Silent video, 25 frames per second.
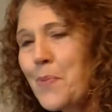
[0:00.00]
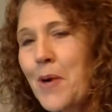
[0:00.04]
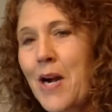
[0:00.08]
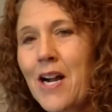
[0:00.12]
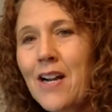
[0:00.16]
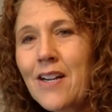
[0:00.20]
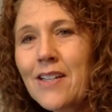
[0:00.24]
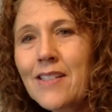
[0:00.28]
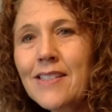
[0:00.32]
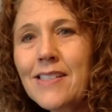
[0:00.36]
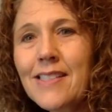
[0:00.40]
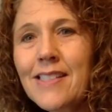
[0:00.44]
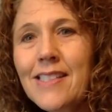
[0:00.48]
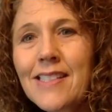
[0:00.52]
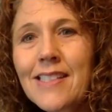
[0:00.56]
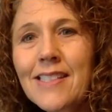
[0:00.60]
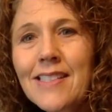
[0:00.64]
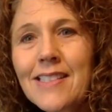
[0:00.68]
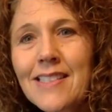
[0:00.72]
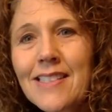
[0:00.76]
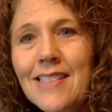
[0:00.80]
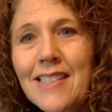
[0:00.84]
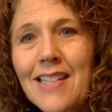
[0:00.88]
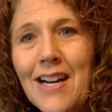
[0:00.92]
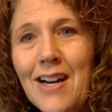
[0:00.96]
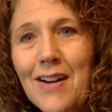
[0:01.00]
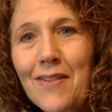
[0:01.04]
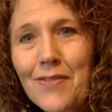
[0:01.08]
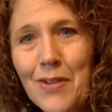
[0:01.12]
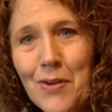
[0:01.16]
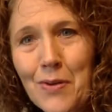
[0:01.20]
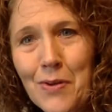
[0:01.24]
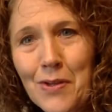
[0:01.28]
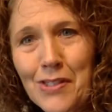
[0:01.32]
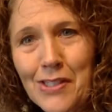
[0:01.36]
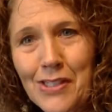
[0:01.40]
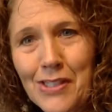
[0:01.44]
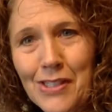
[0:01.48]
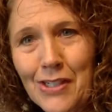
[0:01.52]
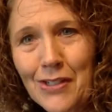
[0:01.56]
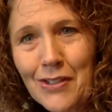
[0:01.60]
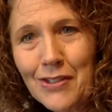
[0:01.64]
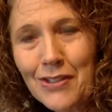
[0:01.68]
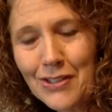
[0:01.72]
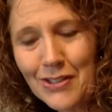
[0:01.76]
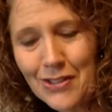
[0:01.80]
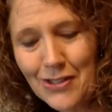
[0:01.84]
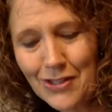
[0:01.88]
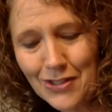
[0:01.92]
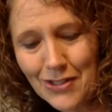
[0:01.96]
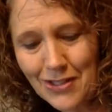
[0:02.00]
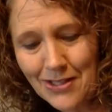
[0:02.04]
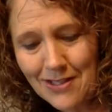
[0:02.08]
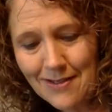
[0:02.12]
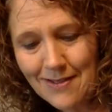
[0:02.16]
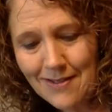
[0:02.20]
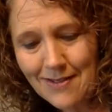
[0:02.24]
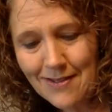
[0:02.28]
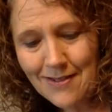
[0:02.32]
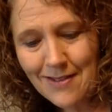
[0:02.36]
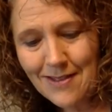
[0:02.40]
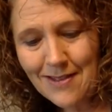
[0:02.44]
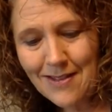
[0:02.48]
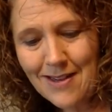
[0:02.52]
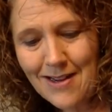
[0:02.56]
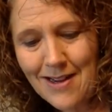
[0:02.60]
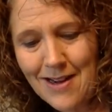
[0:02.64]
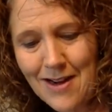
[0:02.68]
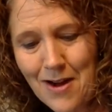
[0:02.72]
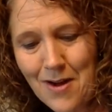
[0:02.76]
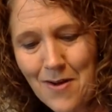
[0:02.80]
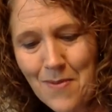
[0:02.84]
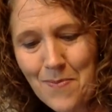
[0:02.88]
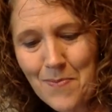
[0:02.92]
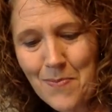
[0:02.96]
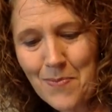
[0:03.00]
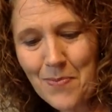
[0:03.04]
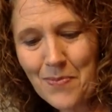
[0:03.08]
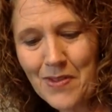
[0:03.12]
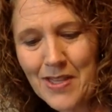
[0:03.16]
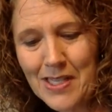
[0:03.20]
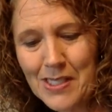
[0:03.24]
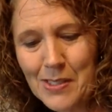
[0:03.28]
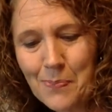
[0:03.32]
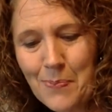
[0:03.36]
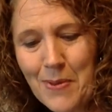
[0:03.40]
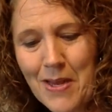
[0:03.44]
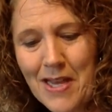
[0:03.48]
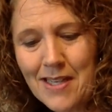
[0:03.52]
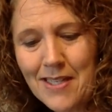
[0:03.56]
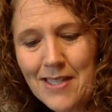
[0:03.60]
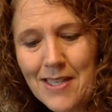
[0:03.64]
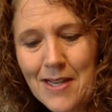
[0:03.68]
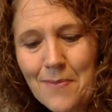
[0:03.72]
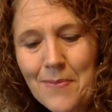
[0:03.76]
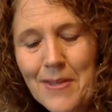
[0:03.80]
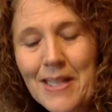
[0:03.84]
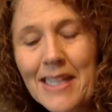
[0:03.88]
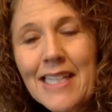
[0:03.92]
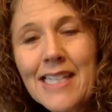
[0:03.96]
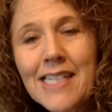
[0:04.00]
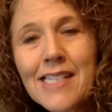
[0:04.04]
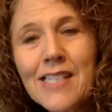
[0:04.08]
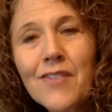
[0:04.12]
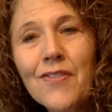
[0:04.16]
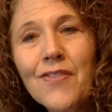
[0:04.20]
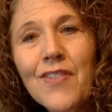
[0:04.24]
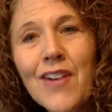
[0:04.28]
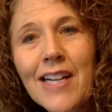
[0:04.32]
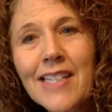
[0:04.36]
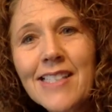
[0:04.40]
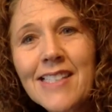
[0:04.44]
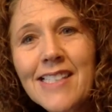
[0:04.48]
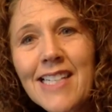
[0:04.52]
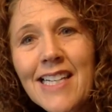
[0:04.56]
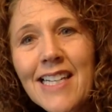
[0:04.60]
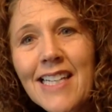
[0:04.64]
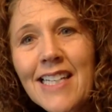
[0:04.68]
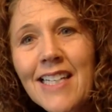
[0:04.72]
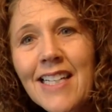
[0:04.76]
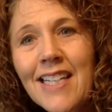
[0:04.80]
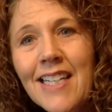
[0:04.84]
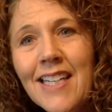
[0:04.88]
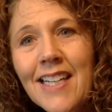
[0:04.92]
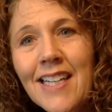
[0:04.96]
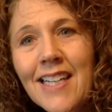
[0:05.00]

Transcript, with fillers: part of your circle um, this pandemic is affecting.